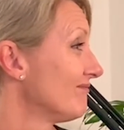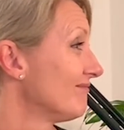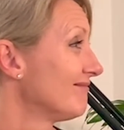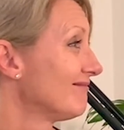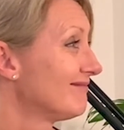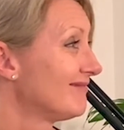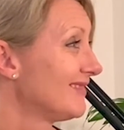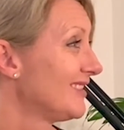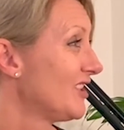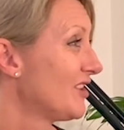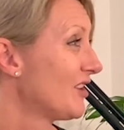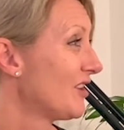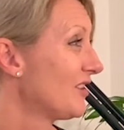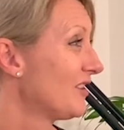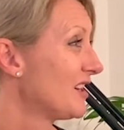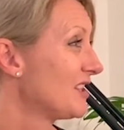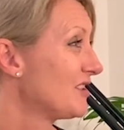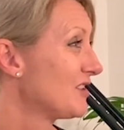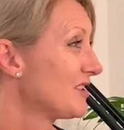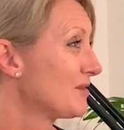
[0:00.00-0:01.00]

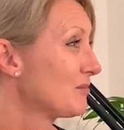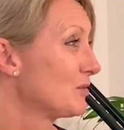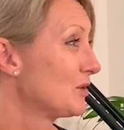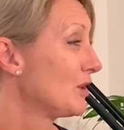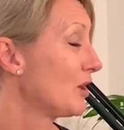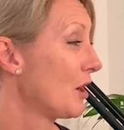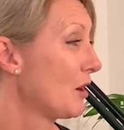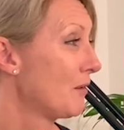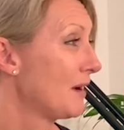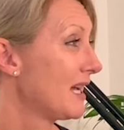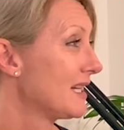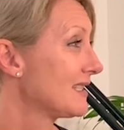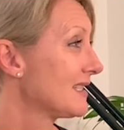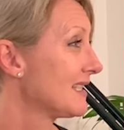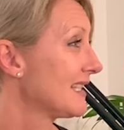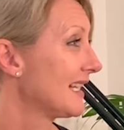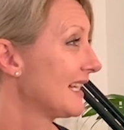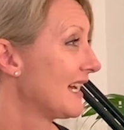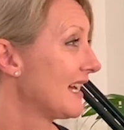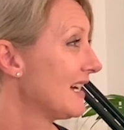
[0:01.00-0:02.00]
I just would go out to the
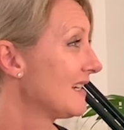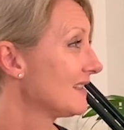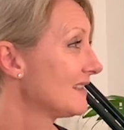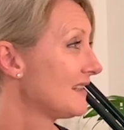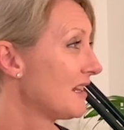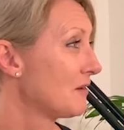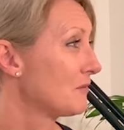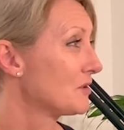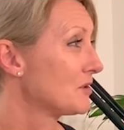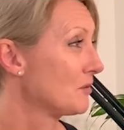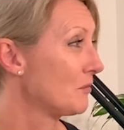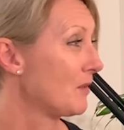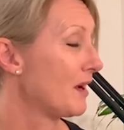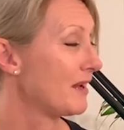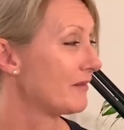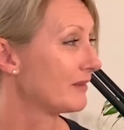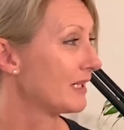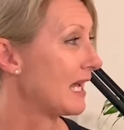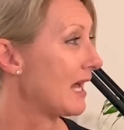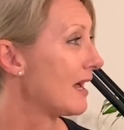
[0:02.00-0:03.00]
garden. That was a way of
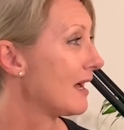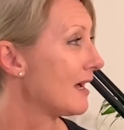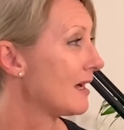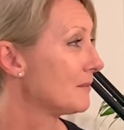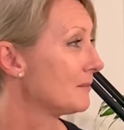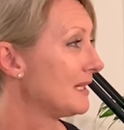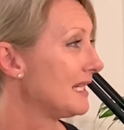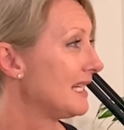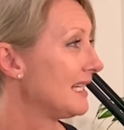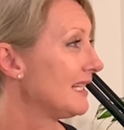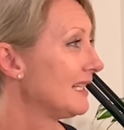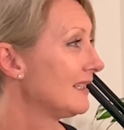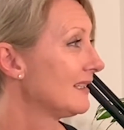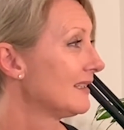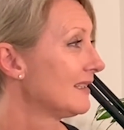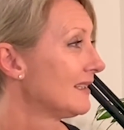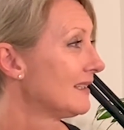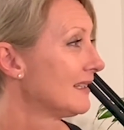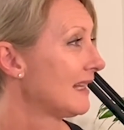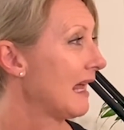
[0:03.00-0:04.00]
calming,
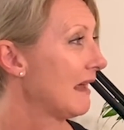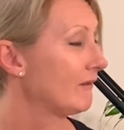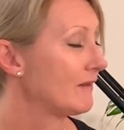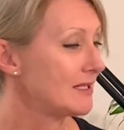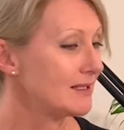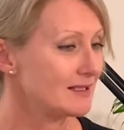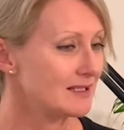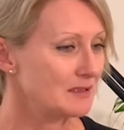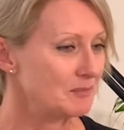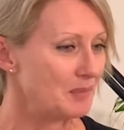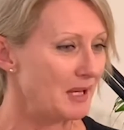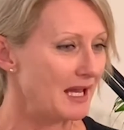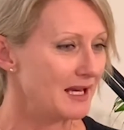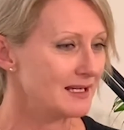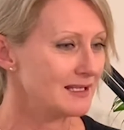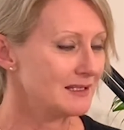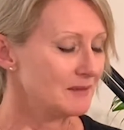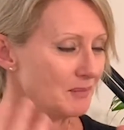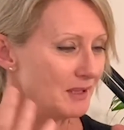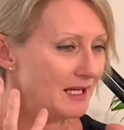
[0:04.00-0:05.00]
having
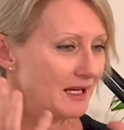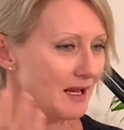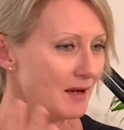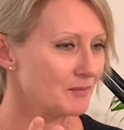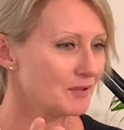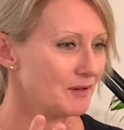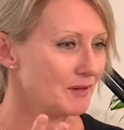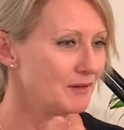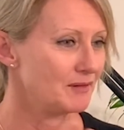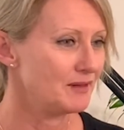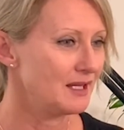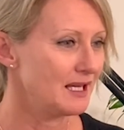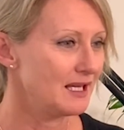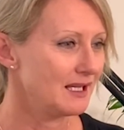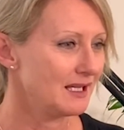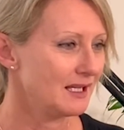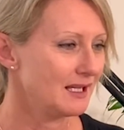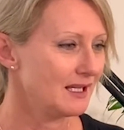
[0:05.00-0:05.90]
space, being able to think,